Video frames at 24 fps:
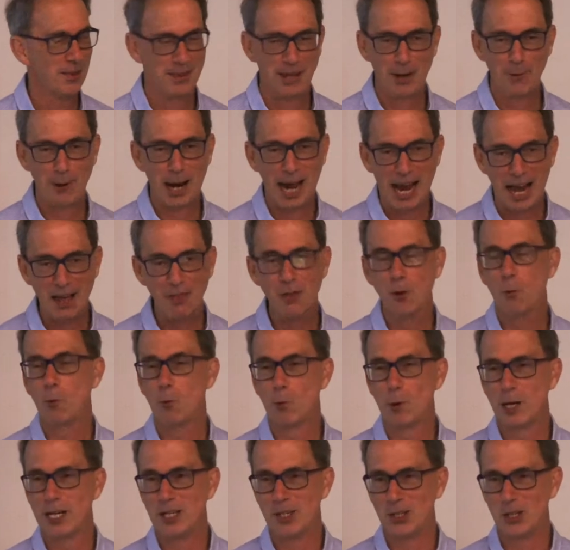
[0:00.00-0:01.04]
There are other
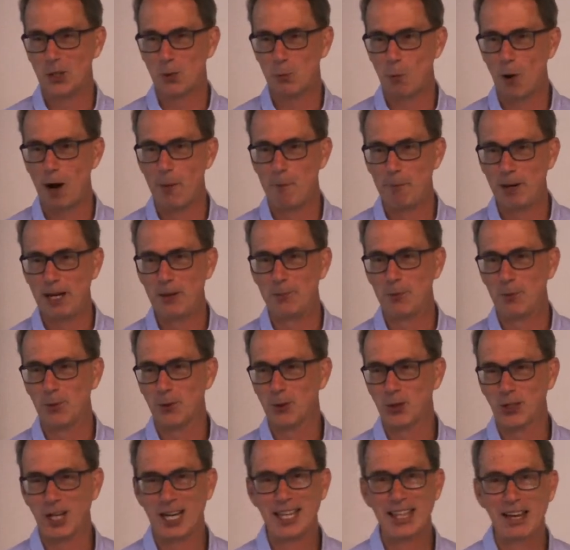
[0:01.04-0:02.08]
reasons why people say